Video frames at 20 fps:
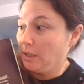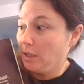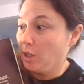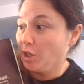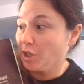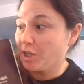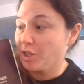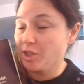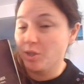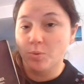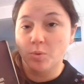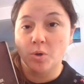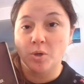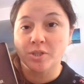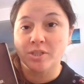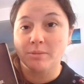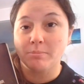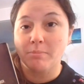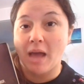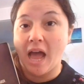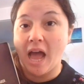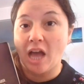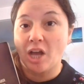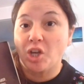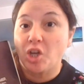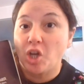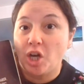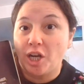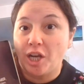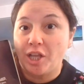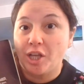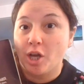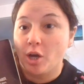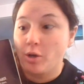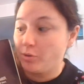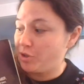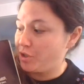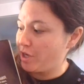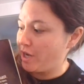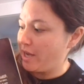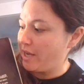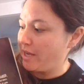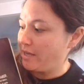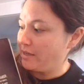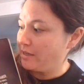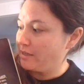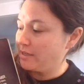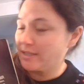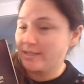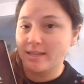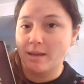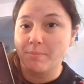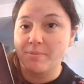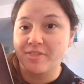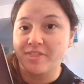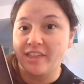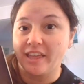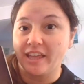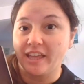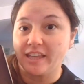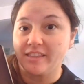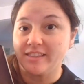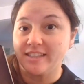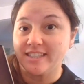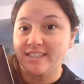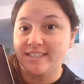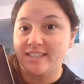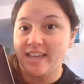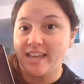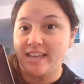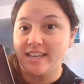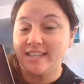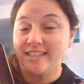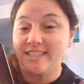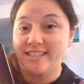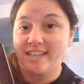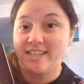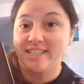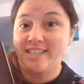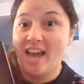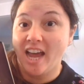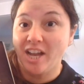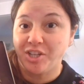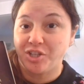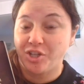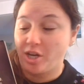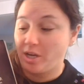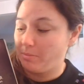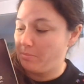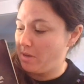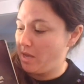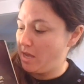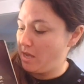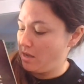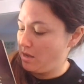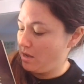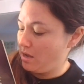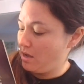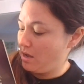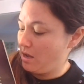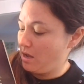Look in the water, Ma, golly oh gee, something in the sea is touching me.